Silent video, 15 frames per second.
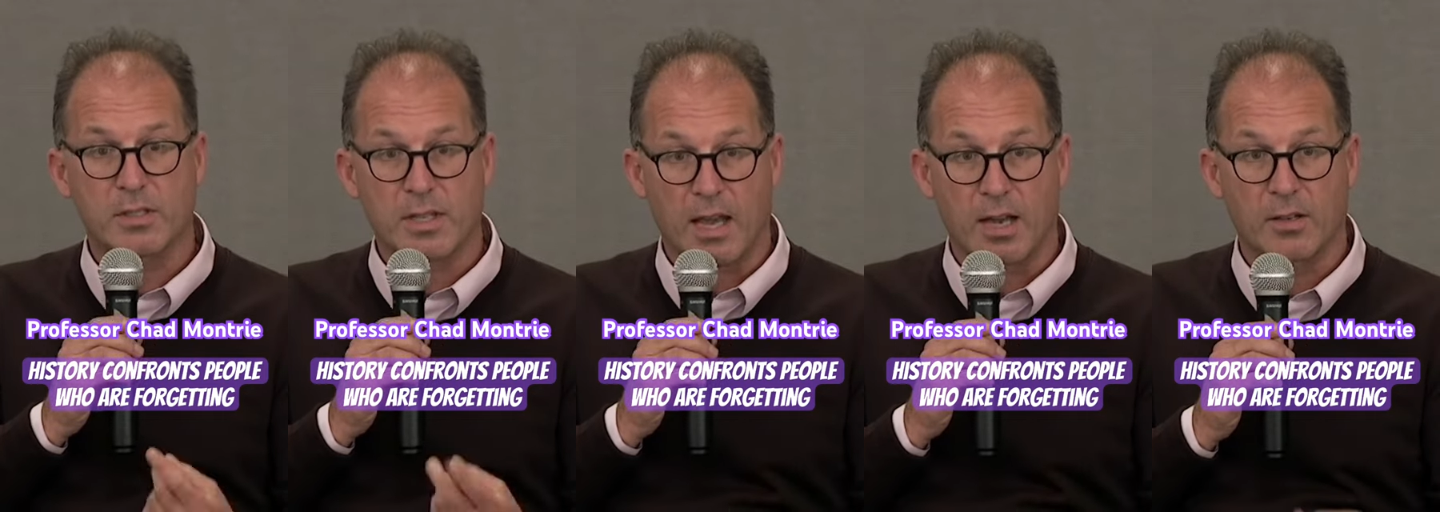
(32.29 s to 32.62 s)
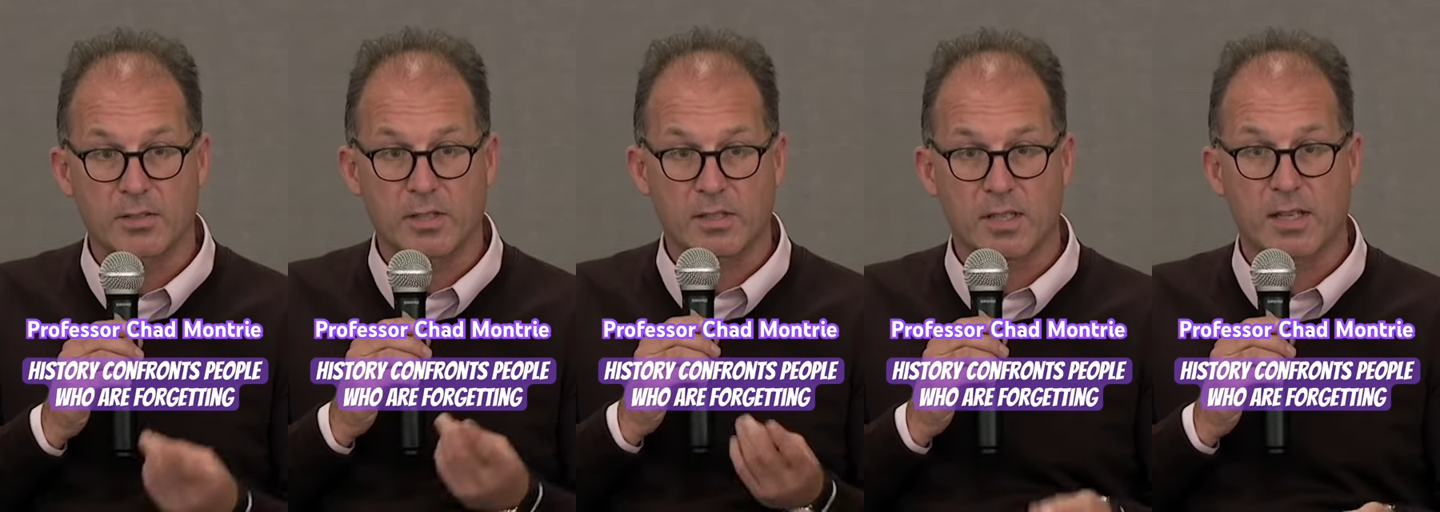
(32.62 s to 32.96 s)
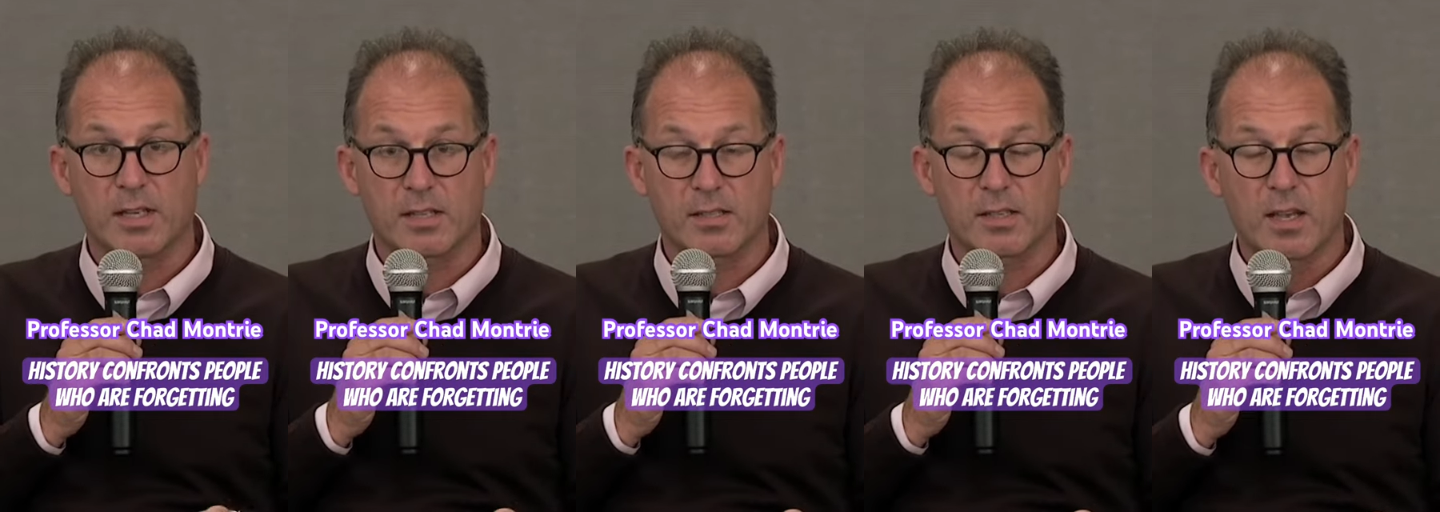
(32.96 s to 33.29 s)
towns, and
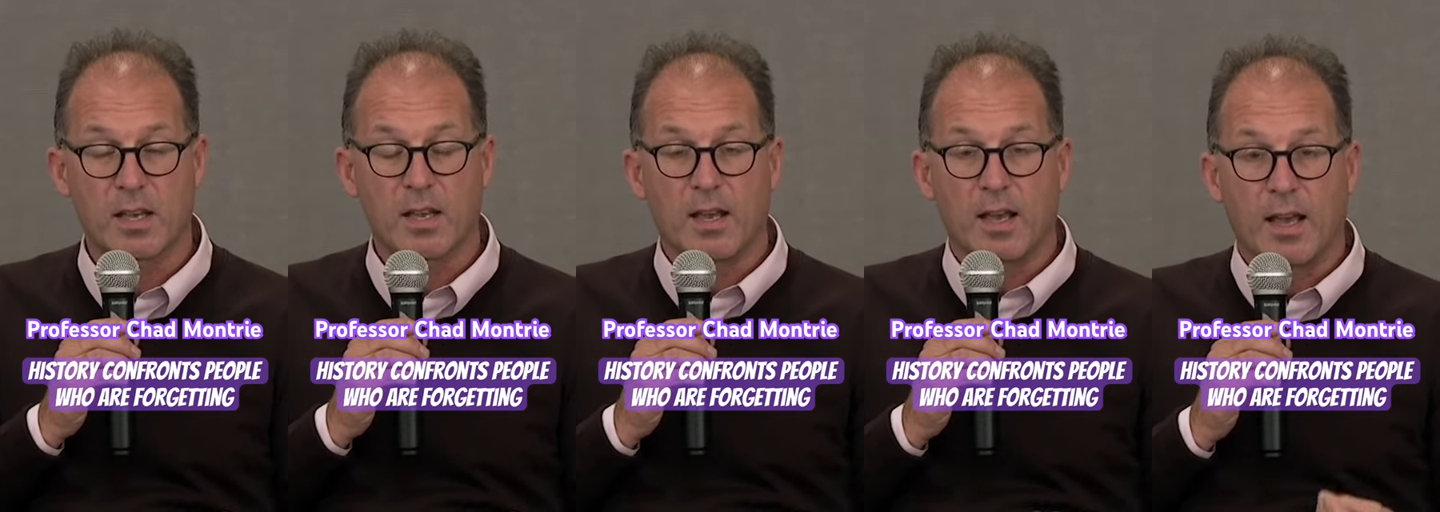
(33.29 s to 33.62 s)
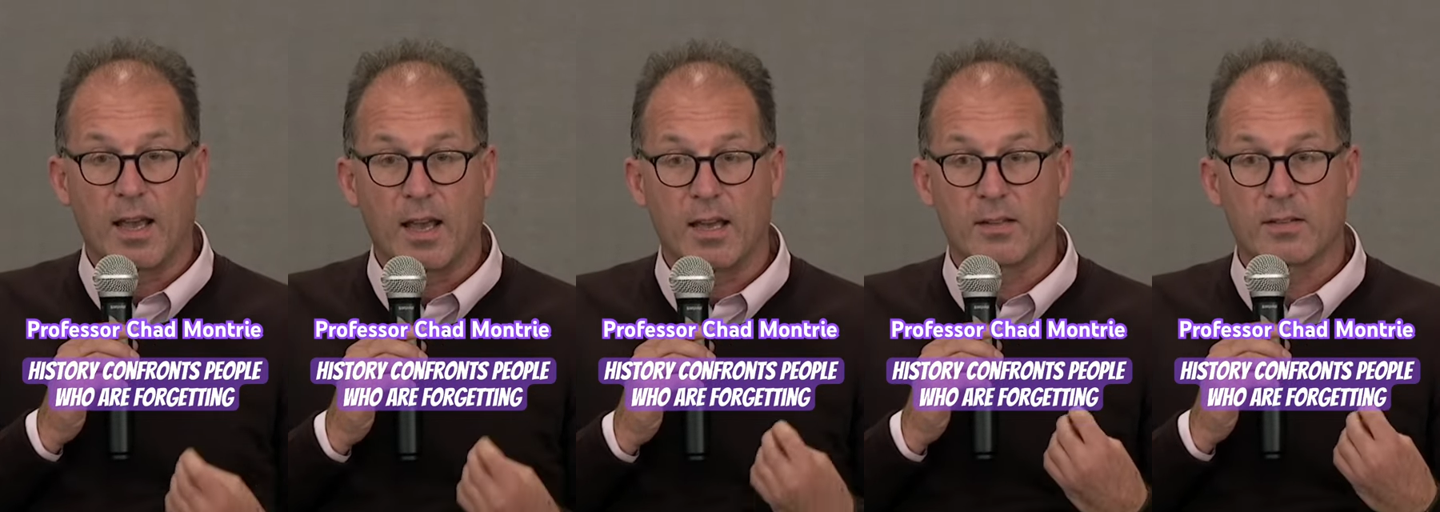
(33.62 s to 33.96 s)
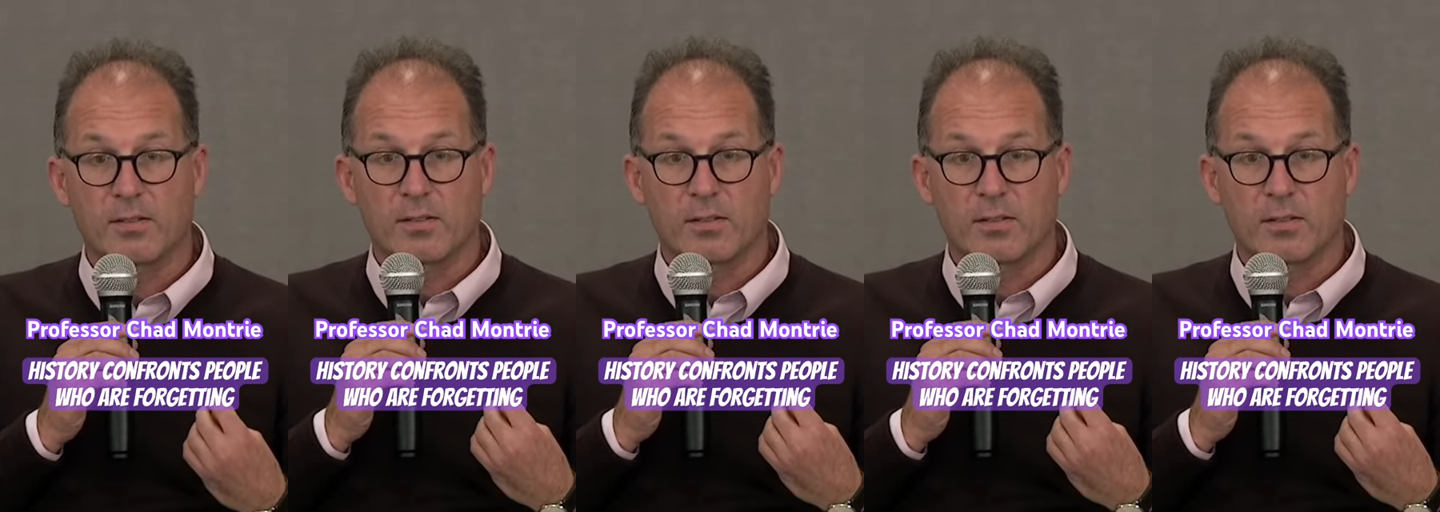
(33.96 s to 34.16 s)
cities. And